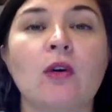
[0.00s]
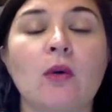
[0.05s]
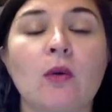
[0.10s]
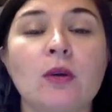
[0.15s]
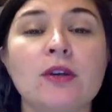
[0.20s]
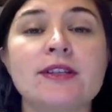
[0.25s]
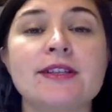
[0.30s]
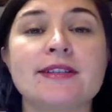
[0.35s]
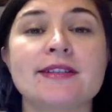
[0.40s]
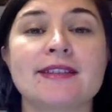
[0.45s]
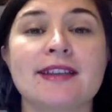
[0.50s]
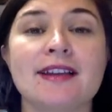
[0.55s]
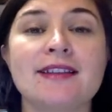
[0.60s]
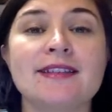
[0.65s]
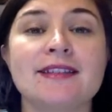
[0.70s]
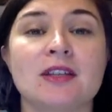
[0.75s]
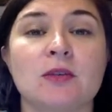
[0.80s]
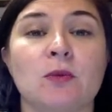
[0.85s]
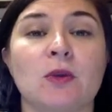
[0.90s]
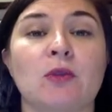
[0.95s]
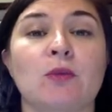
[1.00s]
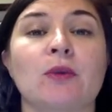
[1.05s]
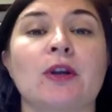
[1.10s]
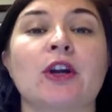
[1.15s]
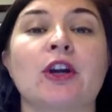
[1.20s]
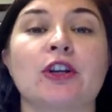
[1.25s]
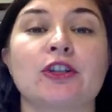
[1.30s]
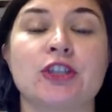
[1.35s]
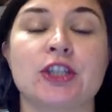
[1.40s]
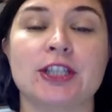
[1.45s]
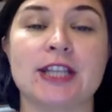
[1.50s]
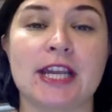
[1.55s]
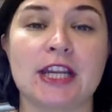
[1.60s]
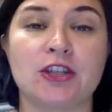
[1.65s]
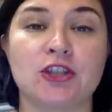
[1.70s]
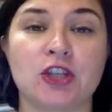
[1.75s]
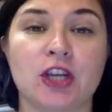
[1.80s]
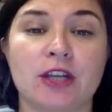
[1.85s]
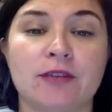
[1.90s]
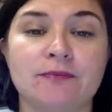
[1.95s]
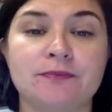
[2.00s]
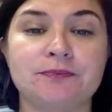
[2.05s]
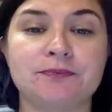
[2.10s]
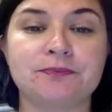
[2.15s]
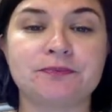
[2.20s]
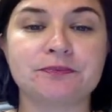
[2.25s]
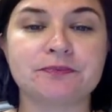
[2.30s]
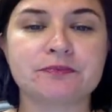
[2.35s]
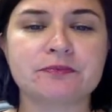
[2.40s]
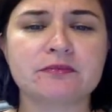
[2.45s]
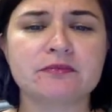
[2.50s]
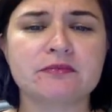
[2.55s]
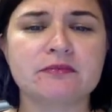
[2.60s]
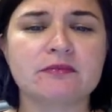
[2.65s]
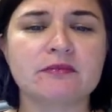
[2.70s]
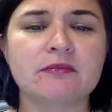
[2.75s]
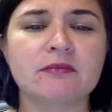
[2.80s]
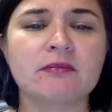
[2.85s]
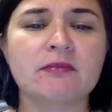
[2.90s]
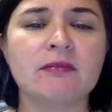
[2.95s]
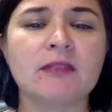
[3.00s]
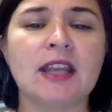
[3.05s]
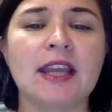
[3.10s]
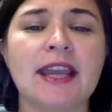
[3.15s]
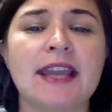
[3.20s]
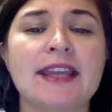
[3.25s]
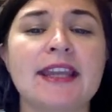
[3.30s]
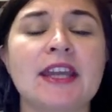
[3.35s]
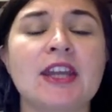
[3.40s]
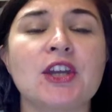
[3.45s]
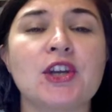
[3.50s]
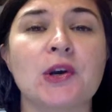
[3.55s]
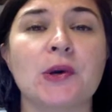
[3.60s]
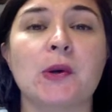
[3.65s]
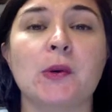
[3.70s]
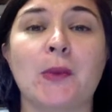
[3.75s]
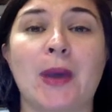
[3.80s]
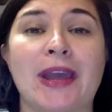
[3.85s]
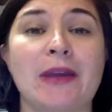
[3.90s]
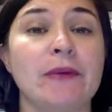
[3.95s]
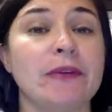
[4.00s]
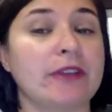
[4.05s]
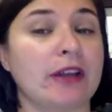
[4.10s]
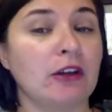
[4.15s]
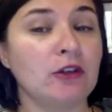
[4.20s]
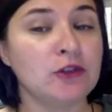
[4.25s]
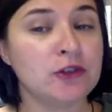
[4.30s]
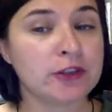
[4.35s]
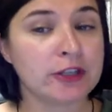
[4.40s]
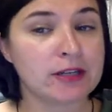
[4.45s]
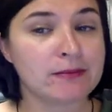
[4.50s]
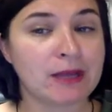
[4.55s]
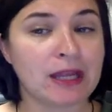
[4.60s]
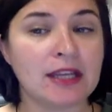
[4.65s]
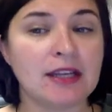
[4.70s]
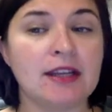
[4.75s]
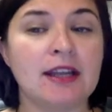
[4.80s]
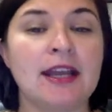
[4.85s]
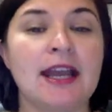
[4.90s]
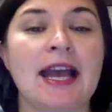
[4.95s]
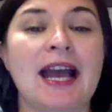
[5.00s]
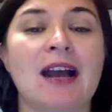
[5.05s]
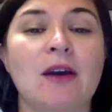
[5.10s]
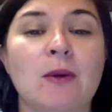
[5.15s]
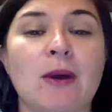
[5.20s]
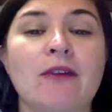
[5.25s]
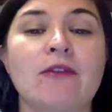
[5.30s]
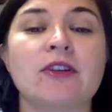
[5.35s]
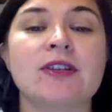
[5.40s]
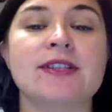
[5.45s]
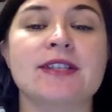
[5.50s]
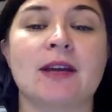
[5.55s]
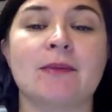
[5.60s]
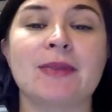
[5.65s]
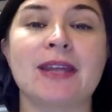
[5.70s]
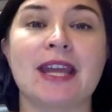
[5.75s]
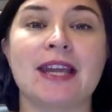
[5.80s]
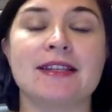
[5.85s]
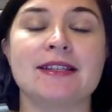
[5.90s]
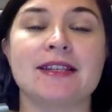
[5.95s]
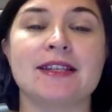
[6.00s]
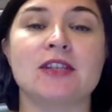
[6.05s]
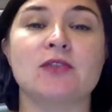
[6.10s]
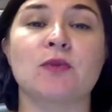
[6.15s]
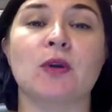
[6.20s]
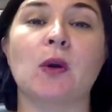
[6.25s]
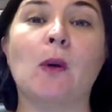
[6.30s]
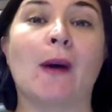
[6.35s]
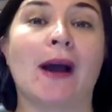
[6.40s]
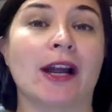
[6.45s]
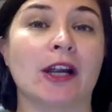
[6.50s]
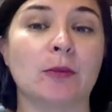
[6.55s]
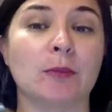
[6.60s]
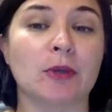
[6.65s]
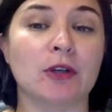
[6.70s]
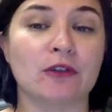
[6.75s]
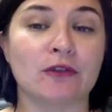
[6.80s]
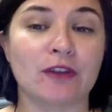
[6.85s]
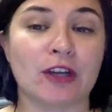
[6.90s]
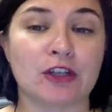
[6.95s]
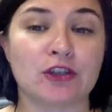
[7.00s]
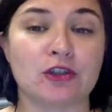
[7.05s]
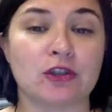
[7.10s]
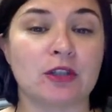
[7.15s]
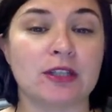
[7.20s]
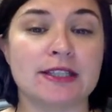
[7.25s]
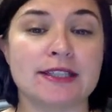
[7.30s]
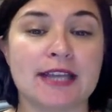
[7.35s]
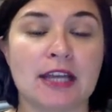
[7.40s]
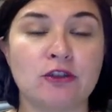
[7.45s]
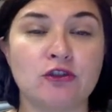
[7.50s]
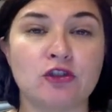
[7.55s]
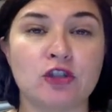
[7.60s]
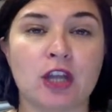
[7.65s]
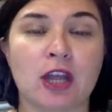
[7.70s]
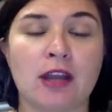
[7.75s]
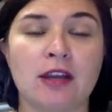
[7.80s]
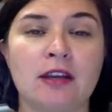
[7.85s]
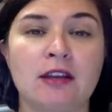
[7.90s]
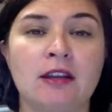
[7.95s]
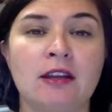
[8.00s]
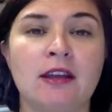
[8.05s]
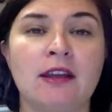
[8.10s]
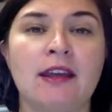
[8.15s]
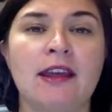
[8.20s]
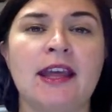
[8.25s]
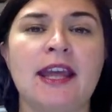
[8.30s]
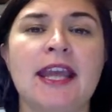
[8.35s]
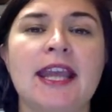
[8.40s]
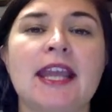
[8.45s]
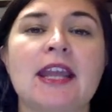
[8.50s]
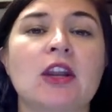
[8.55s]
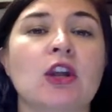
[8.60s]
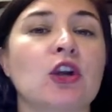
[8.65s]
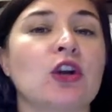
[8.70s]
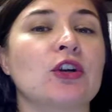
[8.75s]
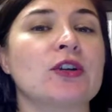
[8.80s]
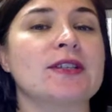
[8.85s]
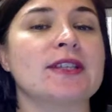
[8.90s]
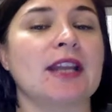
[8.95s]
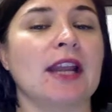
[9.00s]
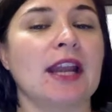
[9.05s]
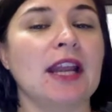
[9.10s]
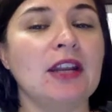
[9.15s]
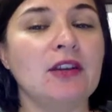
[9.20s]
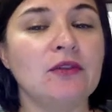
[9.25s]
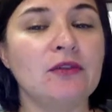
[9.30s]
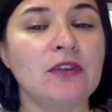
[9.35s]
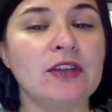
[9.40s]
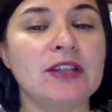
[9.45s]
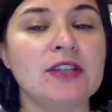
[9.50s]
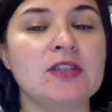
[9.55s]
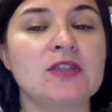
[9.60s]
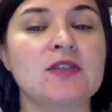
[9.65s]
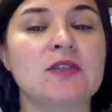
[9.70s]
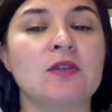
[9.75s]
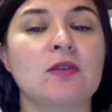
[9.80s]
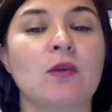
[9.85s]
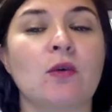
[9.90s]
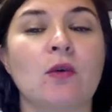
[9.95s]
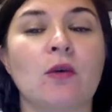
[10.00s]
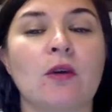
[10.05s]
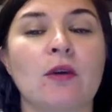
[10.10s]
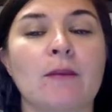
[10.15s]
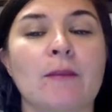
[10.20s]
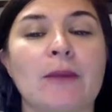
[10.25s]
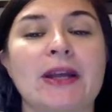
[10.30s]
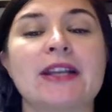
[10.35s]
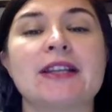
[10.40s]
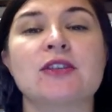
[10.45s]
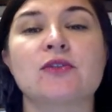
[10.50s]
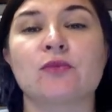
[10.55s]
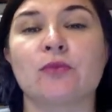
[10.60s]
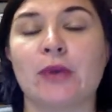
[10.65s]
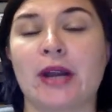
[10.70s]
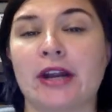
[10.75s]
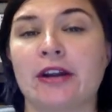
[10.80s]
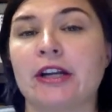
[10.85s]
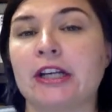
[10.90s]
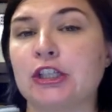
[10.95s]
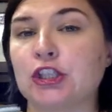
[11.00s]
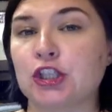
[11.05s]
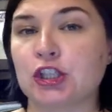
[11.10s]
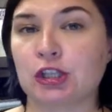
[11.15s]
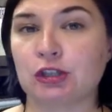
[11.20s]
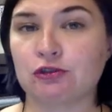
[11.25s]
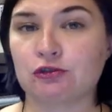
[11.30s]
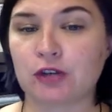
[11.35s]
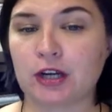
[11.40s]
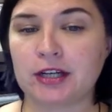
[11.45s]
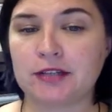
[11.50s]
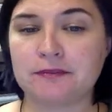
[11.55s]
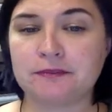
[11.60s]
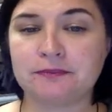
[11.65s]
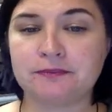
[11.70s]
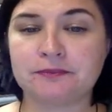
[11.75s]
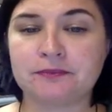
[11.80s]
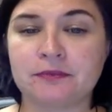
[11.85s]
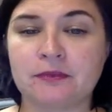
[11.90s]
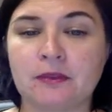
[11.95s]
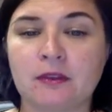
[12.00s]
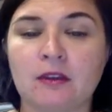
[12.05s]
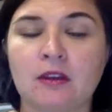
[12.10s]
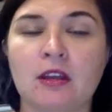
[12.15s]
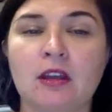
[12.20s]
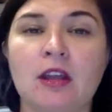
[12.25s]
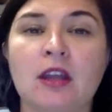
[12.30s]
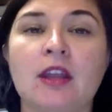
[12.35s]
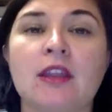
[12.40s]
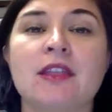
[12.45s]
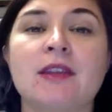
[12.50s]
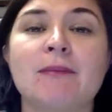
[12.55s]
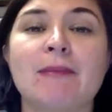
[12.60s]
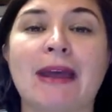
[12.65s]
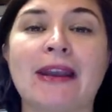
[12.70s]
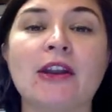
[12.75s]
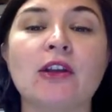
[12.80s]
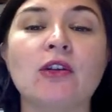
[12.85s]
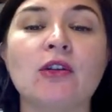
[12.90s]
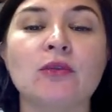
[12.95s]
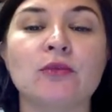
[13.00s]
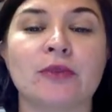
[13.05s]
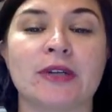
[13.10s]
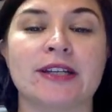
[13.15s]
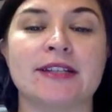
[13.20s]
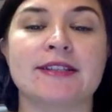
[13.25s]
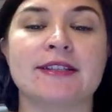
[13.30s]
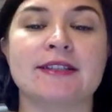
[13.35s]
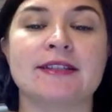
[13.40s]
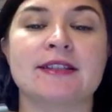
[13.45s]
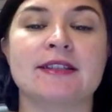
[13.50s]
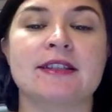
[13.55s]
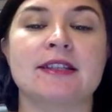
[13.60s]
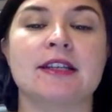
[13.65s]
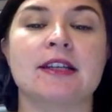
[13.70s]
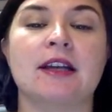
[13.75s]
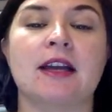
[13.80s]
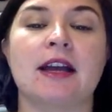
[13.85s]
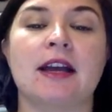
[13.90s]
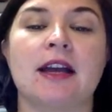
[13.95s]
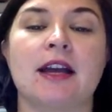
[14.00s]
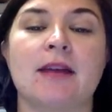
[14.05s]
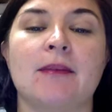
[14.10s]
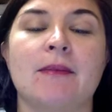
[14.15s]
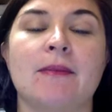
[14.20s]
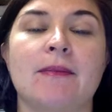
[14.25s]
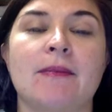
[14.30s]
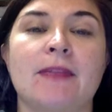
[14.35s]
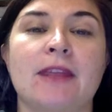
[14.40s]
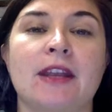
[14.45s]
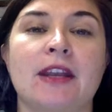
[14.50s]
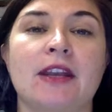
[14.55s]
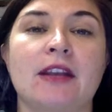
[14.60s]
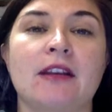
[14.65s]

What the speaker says: disgusted with regurgitation. It can go away without treatment, however, some cases require professional attention. It occurs in infants, but is rare in children. The medical risks that